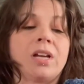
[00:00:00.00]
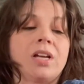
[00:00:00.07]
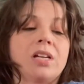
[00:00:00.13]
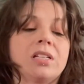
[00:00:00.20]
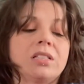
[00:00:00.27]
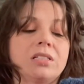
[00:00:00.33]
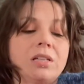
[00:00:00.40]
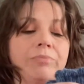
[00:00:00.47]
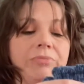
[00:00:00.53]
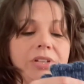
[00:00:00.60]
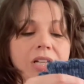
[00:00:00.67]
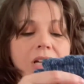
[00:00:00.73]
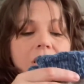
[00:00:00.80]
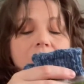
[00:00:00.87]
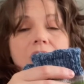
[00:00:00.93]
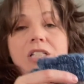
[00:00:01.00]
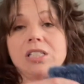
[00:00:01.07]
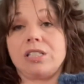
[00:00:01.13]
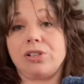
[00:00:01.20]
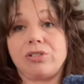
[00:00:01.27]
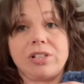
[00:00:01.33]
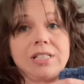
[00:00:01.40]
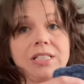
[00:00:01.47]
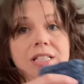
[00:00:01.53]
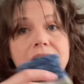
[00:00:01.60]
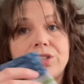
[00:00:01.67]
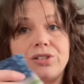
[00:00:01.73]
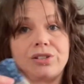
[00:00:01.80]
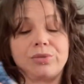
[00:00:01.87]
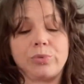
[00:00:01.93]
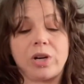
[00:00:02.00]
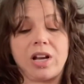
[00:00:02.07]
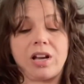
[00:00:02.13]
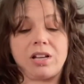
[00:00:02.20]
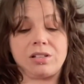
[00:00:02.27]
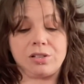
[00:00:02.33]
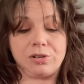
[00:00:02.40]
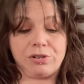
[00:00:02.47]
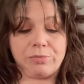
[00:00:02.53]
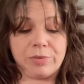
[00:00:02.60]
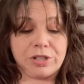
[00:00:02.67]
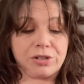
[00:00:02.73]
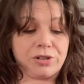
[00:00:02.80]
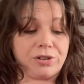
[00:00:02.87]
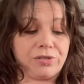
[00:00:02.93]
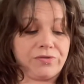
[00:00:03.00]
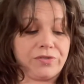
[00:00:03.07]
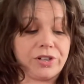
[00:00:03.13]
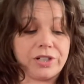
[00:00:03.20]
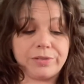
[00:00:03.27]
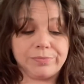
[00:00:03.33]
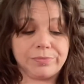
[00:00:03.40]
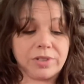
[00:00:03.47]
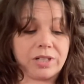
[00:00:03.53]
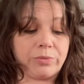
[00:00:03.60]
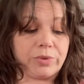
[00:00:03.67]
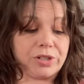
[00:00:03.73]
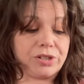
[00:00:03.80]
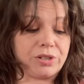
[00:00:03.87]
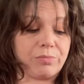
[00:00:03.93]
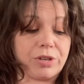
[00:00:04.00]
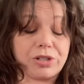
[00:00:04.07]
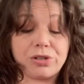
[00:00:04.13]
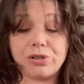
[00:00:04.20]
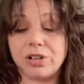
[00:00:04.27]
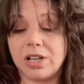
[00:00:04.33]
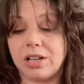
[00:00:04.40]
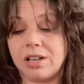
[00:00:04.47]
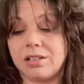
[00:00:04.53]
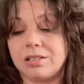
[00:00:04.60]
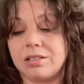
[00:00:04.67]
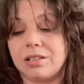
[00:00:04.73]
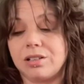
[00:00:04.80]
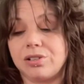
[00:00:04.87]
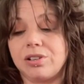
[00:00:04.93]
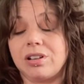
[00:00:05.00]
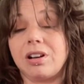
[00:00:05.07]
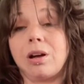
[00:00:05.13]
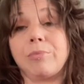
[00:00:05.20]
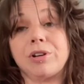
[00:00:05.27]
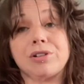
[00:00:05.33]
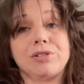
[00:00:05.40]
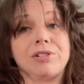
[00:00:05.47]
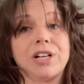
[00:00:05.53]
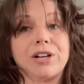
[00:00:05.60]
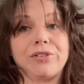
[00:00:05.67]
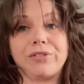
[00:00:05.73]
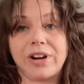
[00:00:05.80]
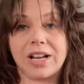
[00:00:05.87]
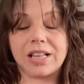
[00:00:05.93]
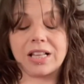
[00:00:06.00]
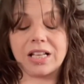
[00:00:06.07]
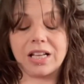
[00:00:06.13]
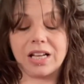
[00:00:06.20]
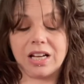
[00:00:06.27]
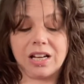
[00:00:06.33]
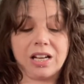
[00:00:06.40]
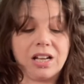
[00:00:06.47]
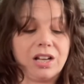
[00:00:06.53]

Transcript: Something got lost in translation when I asked her to measure her foot, and when she measured it, she did not measure it correctly.